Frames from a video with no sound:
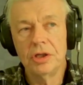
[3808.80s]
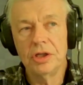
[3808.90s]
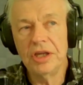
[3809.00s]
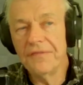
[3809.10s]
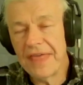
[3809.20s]

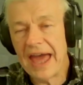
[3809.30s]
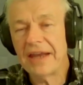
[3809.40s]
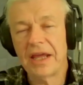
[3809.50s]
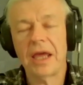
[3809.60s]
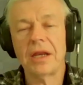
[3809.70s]
If
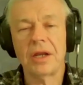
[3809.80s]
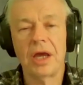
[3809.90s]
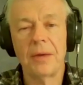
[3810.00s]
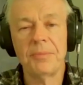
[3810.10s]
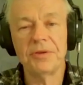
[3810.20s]
that hadn't
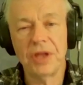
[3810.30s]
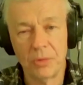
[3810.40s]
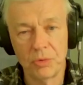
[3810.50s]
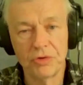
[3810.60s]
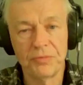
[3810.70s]
happened, that
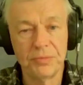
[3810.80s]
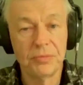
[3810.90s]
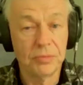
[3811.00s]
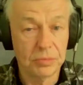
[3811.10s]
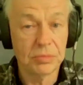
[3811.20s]
would have
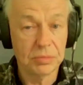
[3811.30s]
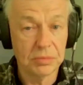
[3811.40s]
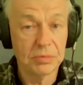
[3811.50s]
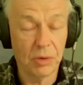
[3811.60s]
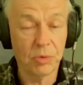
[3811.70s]

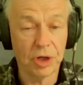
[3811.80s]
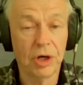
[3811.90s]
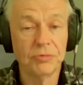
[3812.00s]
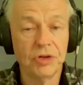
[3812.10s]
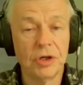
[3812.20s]

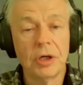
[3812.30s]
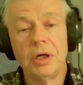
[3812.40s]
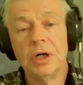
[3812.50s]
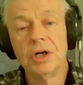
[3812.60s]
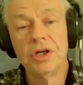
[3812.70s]
helped.
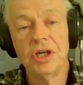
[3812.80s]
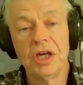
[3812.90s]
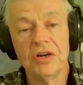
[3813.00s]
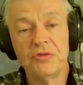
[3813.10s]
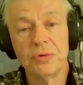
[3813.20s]

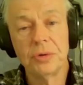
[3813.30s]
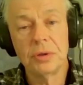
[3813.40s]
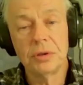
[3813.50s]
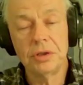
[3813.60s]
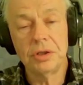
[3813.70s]
If
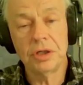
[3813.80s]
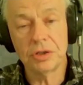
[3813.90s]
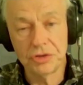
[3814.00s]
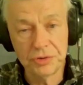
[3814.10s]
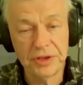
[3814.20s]
in
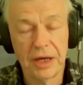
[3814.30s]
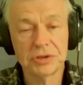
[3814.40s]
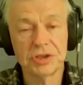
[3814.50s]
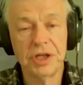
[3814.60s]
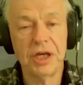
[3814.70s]

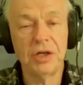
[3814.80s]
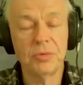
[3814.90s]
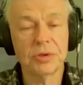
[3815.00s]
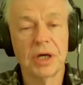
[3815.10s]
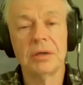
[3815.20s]
2008,
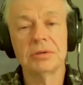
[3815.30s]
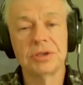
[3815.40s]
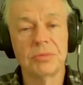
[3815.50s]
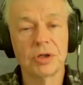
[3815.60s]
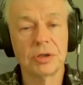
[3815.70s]
when the
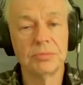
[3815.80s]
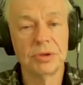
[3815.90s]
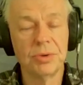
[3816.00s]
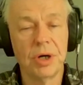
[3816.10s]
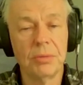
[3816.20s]
housing market
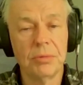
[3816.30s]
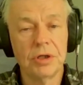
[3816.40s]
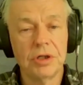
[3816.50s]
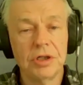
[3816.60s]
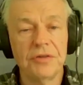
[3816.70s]
blew up,
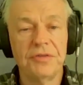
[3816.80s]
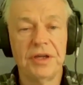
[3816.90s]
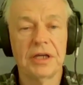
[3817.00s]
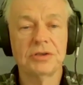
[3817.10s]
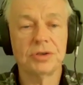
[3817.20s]
if the
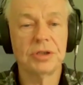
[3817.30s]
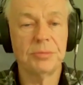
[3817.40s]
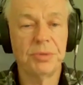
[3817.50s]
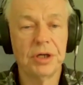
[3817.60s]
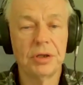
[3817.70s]
answer
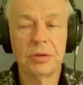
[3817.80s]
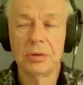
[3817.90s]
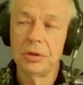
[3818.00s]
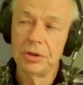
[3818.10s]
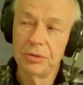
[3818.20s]
had been,
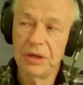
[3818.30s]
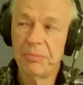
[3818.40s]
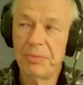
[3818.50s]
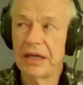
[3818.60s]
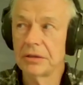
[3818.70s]
you made
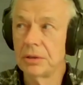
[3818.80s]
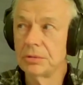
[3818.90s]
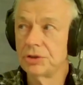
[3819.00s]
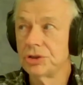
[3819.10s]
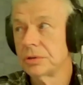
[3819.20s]
bad
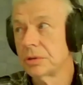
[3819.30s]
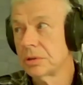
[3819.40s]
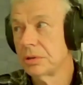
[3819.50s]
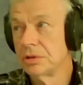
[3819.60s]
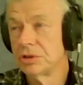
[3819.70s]
loans,
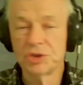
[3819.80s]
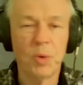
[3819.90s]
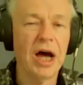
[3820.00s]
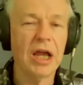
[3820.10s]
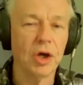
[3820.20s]

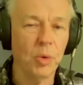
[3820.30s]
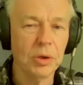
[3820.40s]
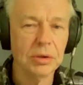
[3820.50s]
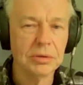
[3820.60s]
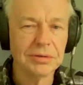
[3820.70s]
swallow.
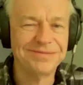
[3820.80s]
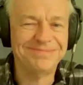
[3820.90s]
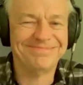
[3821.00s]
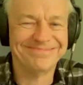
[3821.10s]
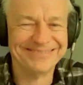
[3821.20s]

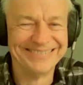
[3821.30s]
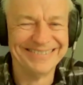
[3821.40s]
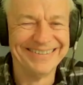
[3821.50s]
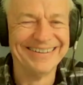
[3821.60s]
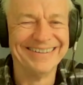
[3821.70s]

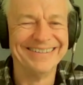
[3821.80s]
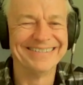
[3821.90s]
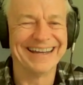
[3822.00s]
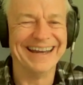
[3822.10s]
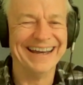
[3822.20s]

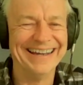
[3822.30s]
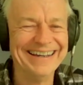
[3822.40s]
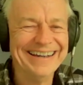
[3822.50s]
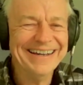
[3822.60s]
Okay.